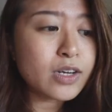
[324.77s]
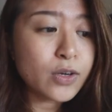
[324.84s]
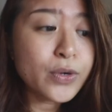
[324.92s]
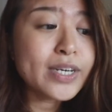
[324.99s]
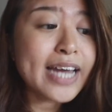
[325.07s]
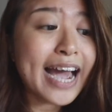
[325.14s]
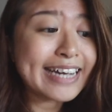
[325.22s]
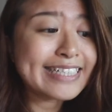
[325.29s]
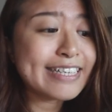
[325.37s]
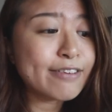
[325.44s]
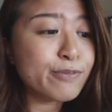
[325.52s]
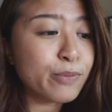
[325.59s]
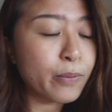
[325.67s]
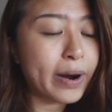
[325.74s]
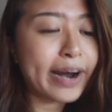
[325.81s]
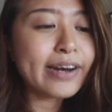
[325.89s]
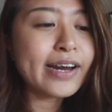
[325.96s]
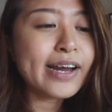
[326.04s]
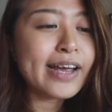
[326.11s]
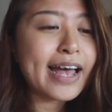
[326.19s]
good active
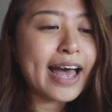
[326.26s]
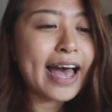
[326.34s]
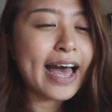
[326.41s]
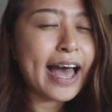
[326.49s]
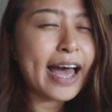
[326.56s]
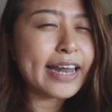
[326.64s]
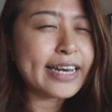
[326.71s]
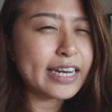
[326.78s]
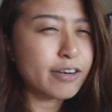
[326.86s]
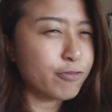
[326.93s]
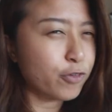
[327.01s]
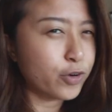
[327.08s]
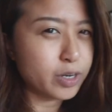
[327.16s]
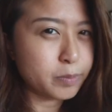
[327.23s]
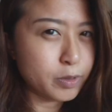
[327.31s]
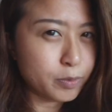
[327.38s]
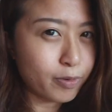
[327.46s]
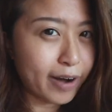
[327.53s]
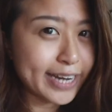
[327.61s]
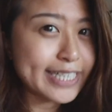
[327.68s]
wear at an affordable
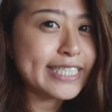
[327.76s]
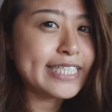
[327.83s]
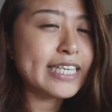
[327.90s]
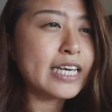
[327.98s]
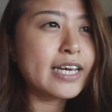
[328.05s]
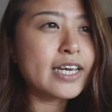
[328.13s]
price.